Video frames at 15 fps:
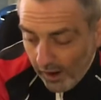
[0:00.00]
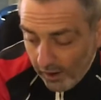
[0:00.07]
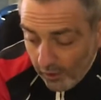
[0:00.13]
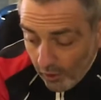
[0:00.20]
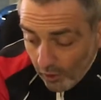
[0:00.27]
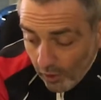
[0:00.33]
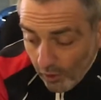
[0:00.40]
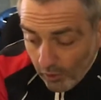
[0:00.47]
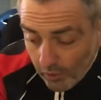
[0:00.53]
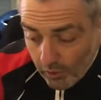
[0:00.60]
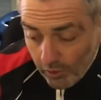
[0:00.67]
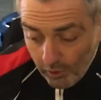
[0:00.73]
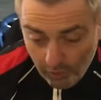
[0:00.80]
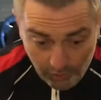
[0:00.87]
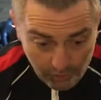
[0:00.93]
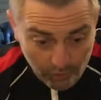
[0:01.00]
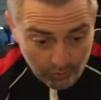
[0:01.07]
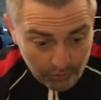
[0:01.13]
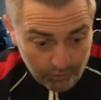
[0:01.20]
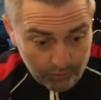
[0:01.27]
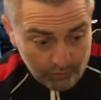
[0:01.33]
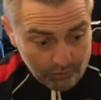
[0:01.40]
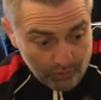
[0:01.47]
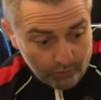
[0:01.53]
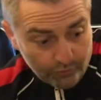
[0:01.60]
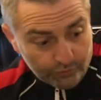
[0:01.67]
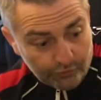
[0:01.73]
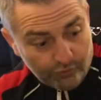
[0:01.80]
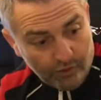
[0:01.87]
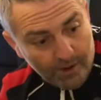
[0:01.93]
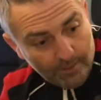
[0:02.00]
on a long trip.